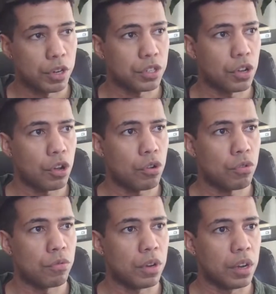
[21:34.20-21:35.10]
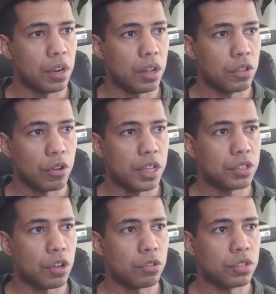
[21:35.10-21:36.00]
There is no there
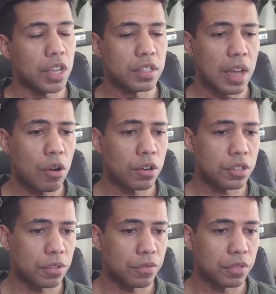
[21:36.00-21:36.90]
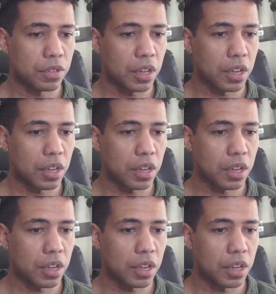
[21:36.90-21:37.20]
is no 6 hours of